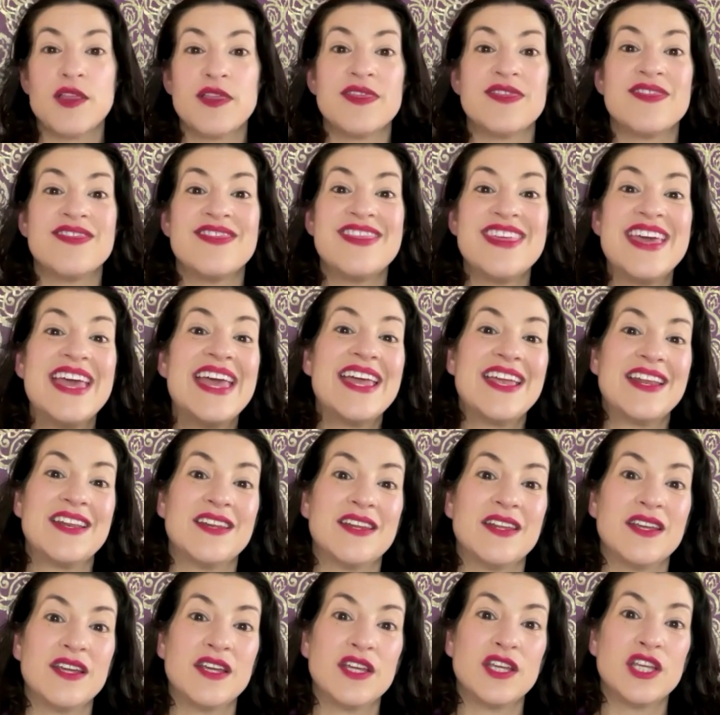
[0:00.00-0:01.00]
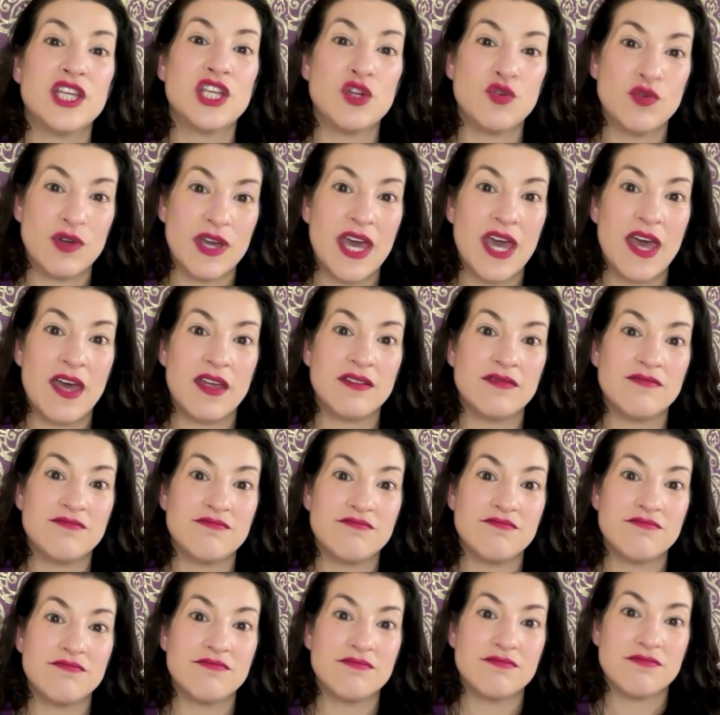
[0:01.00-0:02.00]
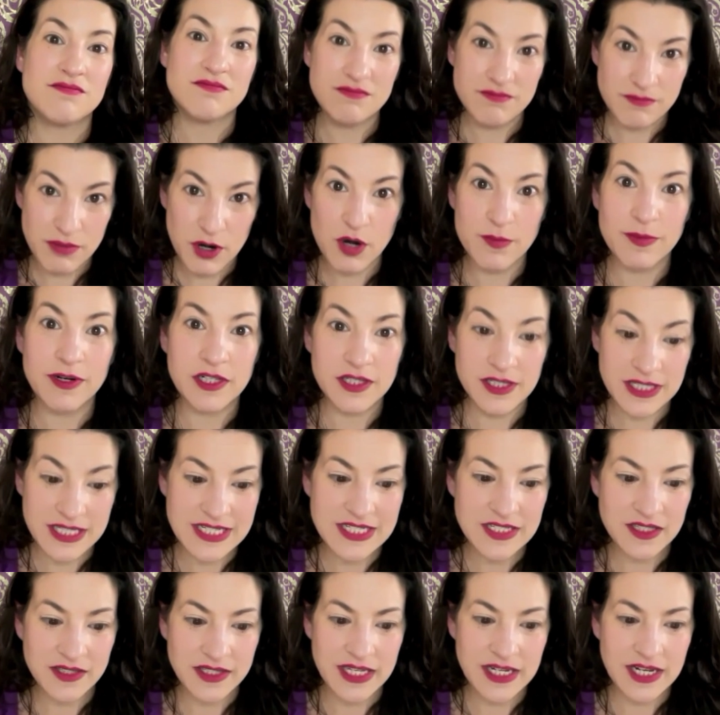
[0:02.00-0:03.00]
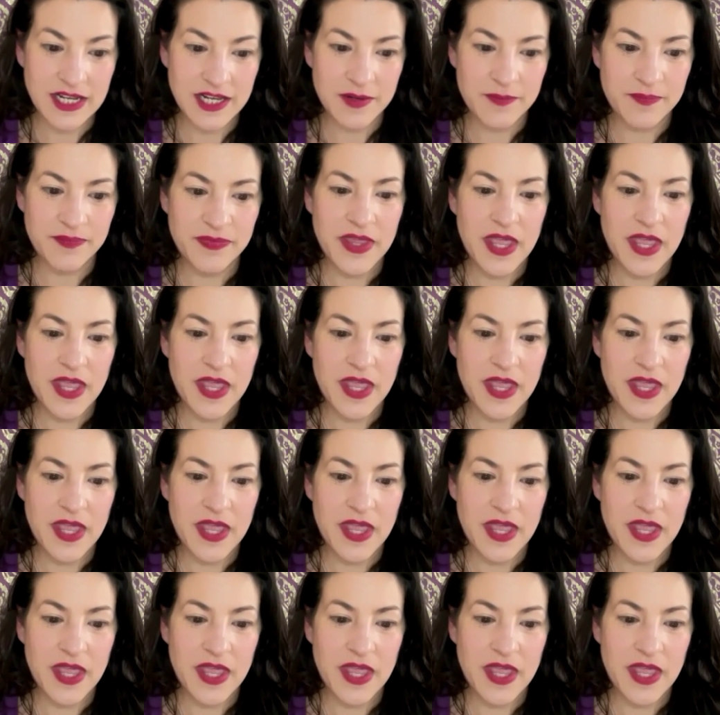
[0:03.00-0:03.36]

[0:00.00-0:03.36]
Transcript: then you can permanently delete it.